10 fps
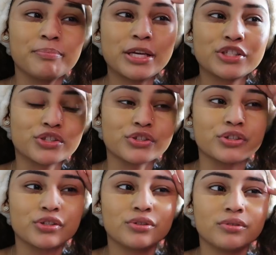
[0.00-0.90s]
make
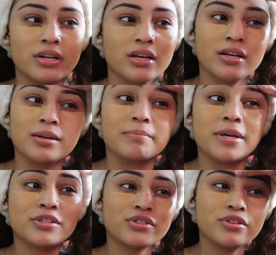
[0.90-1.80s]
sure
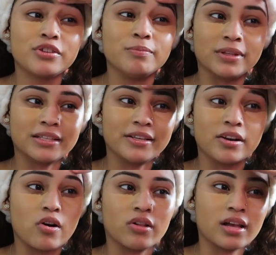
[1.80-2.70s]
you blend
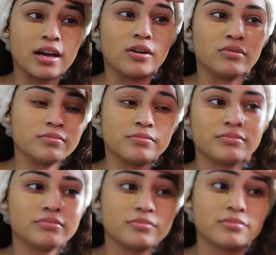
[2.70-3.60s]
it all out,
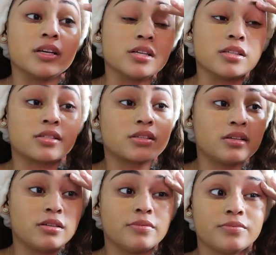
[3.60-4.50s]
because
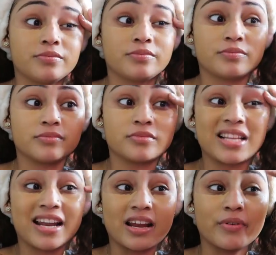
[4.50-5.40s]

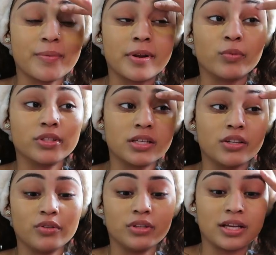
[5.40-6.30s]
not everybody will
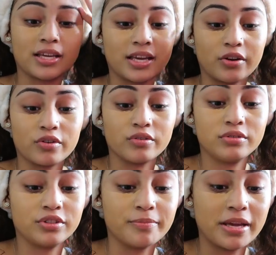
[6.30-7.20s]
tell you like, hey
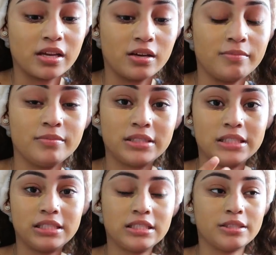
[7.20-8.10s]
girl, your makeup
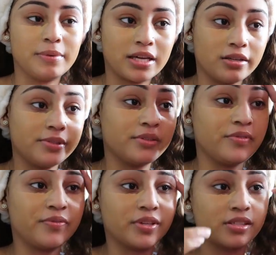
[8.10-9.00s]
needs to
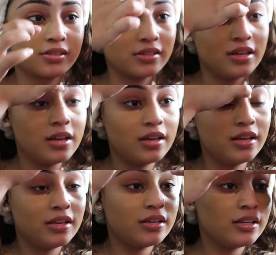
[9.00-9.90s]
be fixed.
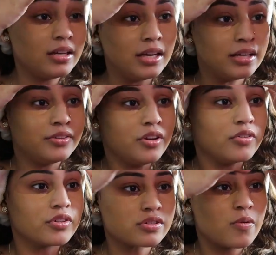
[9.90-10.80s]
And you
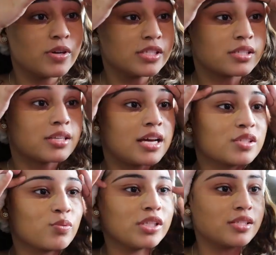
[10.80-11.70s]
know, there's always
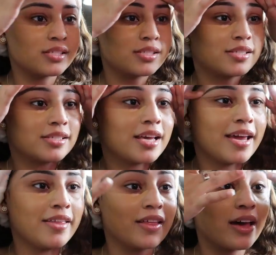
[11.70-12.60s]
nice ways to
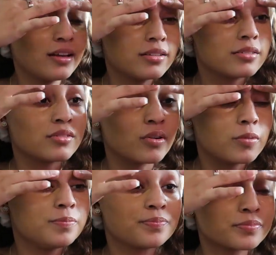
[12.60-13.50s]
say that. So,